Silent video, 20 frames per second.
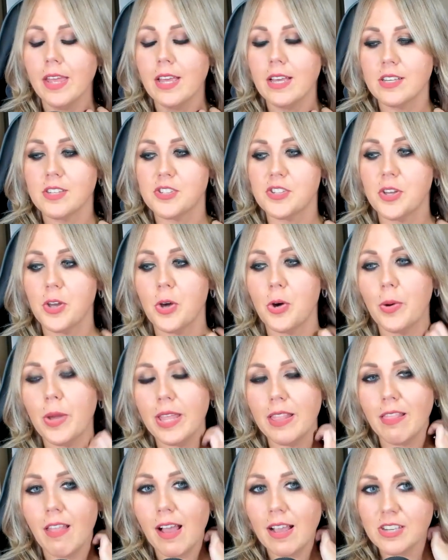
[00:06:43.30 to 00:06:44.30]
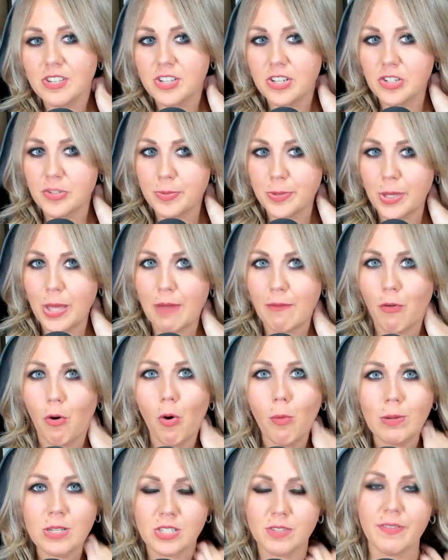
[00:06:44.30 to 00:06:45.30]
So in Lost Judgment, you have a
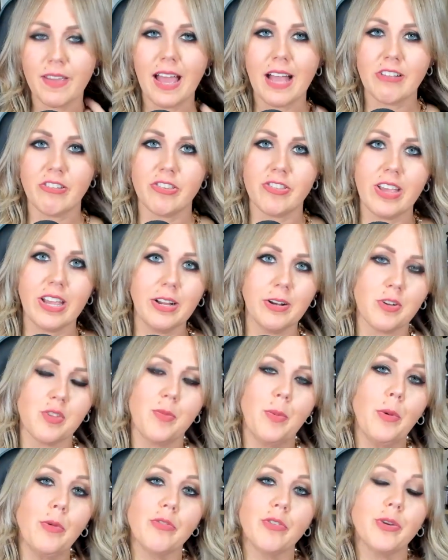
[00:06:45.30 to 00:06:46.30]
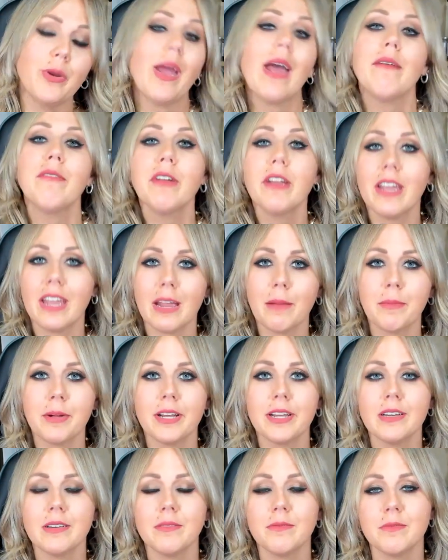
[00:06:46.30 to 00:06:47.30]
whole bunch of gadgets at your disposal. You have your
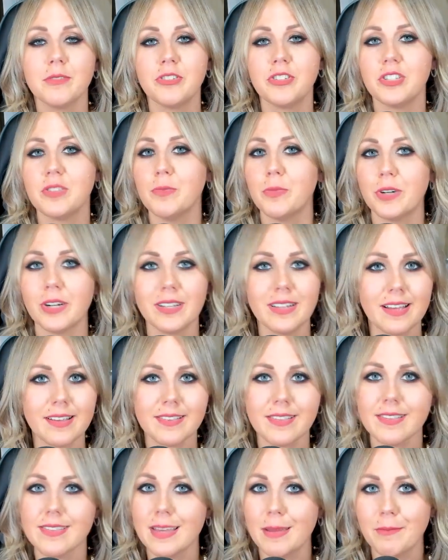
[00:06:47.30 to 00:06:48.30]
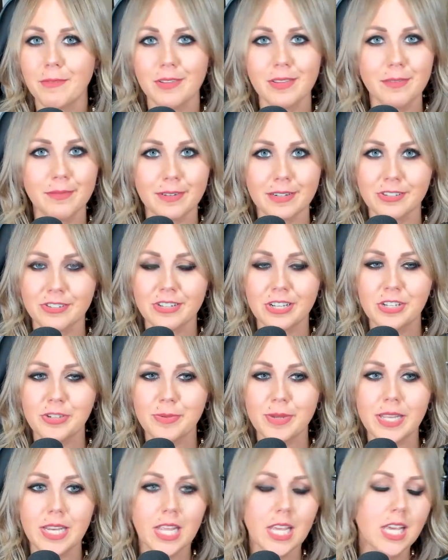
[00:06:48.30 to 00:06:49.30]
camera, which is more or less the same from the first
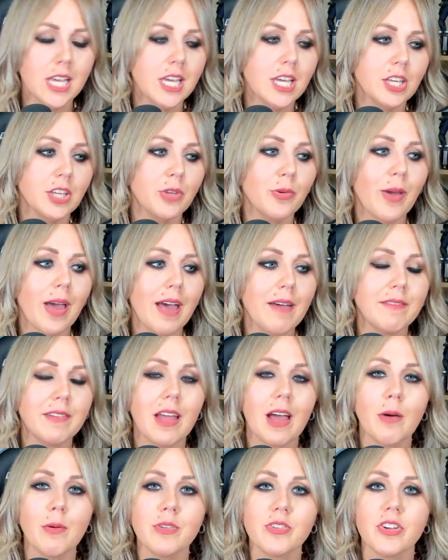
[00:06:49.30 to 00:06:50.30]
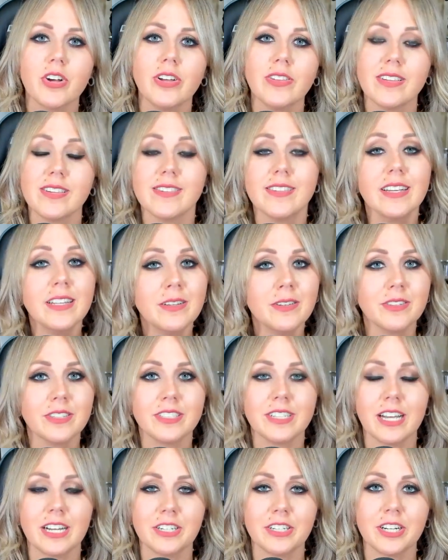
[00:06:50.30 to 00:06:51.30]
judgment. You have now what's called a signal
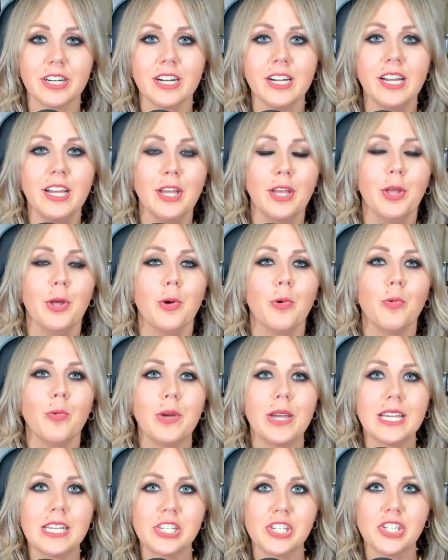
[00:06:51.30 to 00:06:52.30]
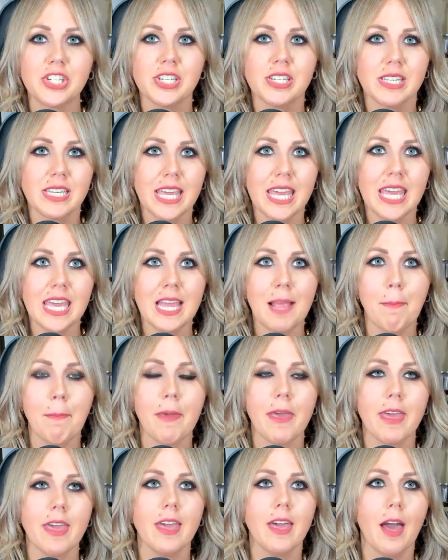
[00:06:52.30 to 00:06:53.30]
detector, which can
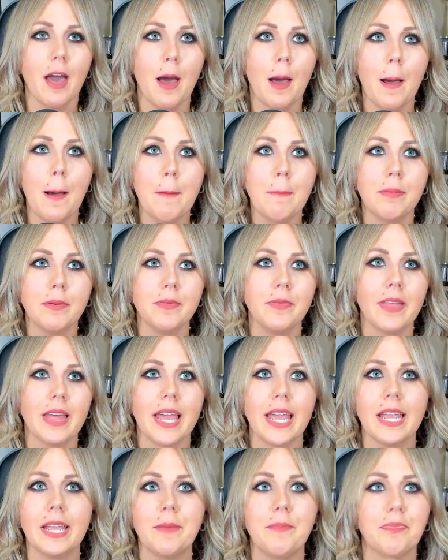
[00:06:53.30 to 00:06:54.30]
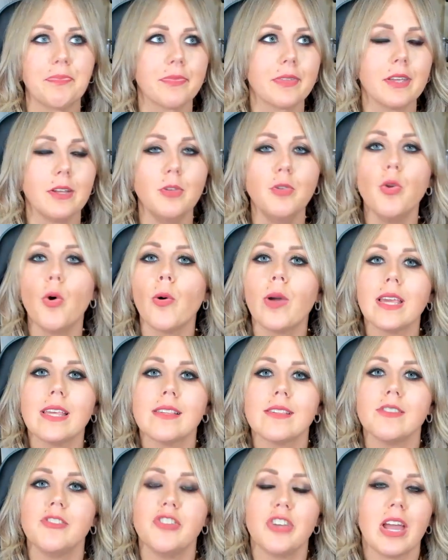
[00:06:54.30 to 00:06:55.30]
pick up like
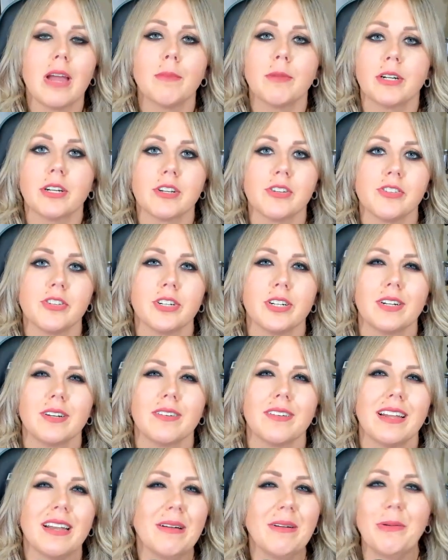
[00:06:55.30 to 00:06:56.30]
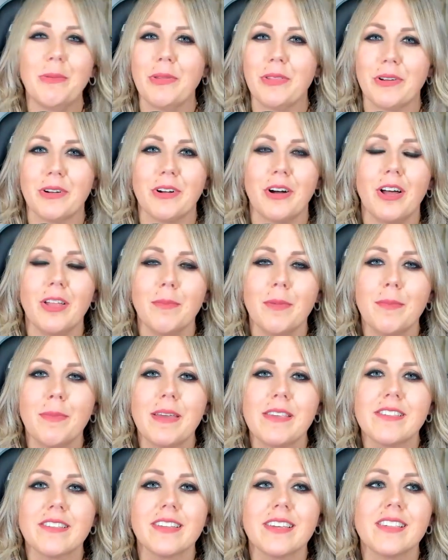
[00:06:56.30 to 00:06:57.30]
noise jammers or I don't know what they're called, but
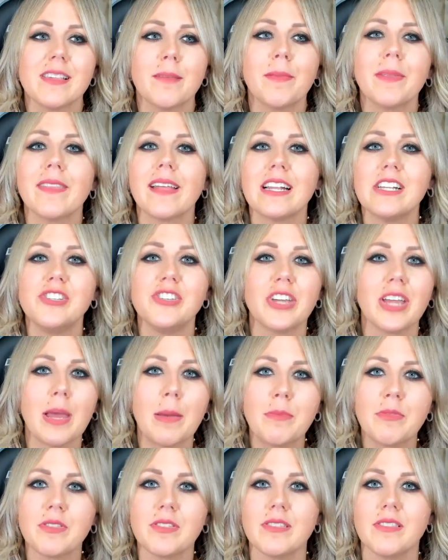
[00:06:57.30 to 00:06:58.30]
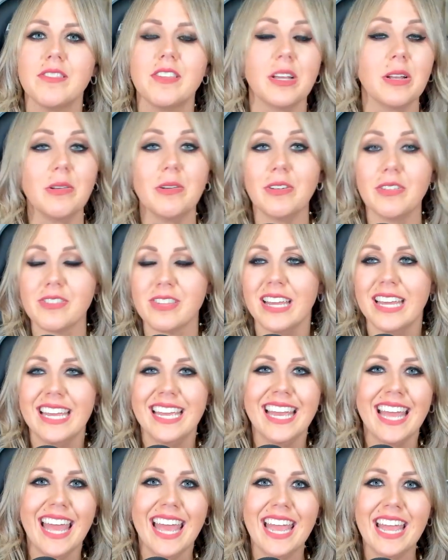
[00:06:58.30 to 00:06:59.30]
basically something that jams signals.
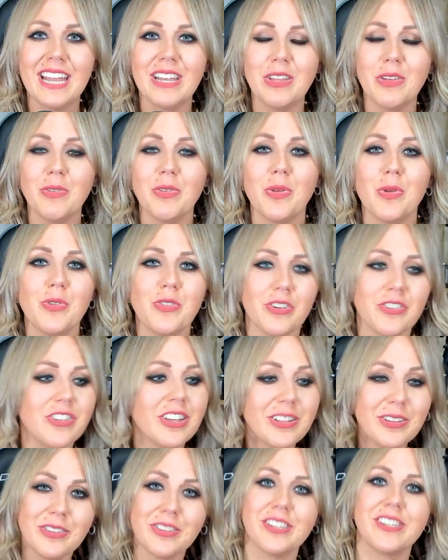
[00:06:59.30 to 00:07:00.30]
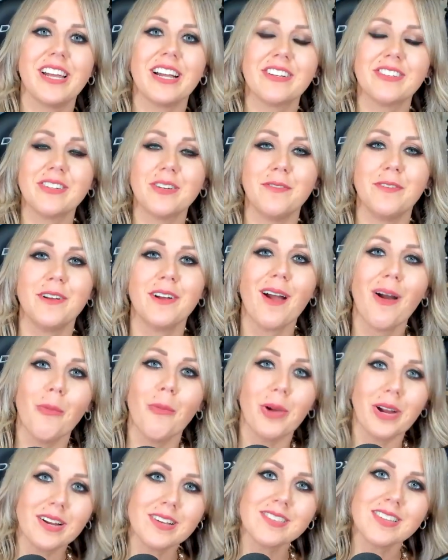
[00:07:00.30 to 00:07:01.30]
And you use your signal detector to figure out
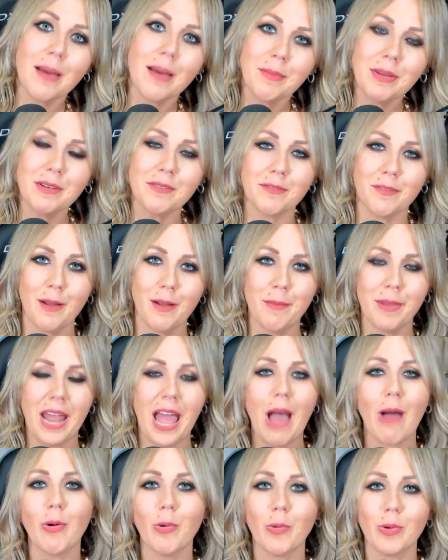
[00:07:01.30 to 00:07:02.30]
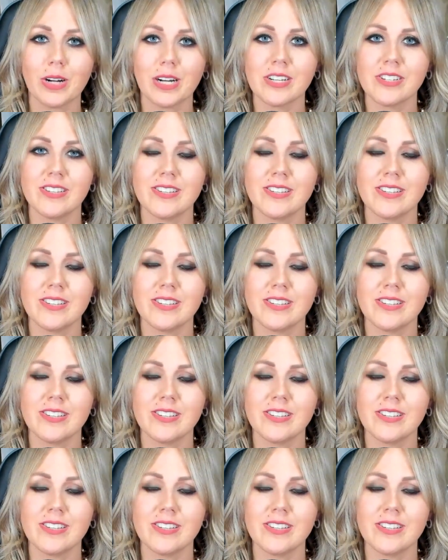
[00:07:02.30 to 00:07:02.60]
where it's coming from and how it works.